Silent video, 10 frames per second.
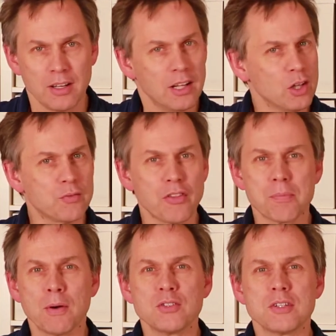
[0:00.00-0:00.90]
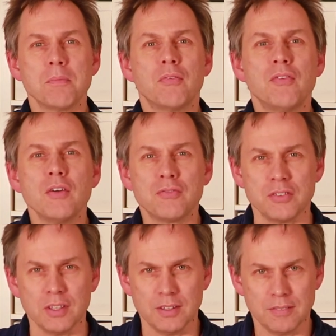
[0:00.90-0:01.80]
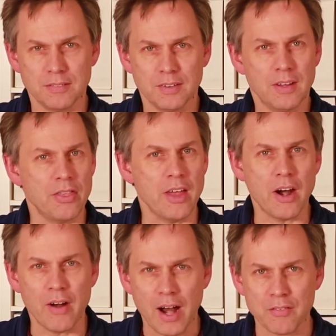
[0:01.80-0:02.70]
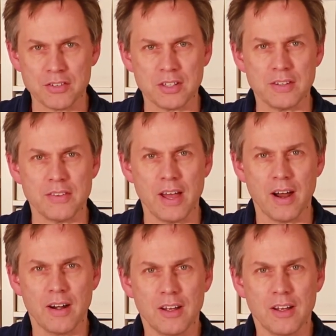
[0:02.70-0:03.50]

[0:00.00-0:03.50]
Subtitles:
look for the post number 50. There, everything is there.